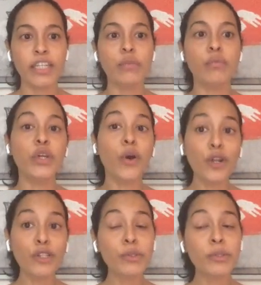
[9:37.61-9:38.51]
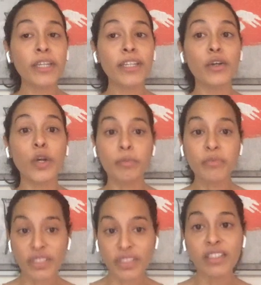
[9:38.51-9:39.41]
We also can
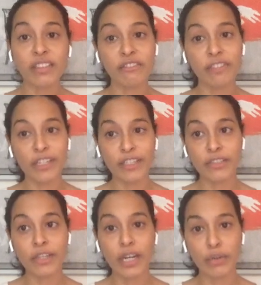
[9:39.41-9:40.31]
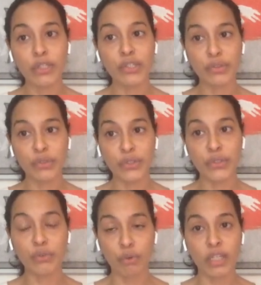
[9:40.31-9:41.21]
observe how our
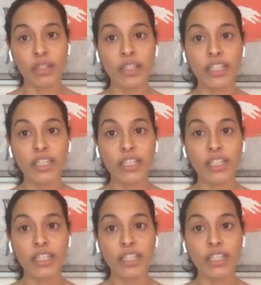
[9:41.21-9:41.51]
services run